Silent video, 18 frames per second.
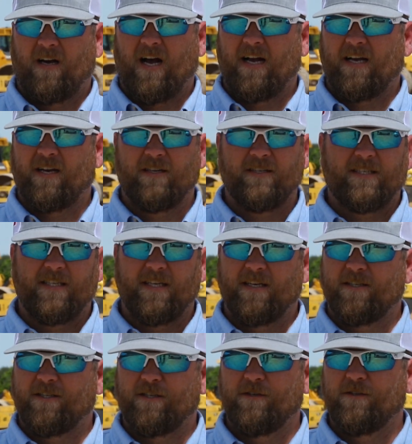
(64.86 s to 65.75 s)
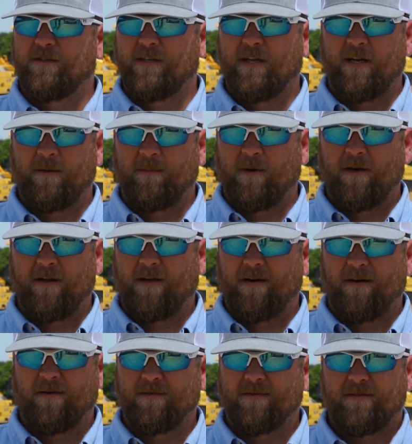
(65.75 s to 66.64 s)
I couldn't see us using
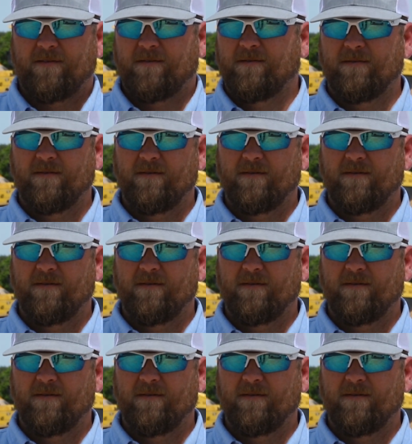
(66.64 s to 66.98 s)
anybody else.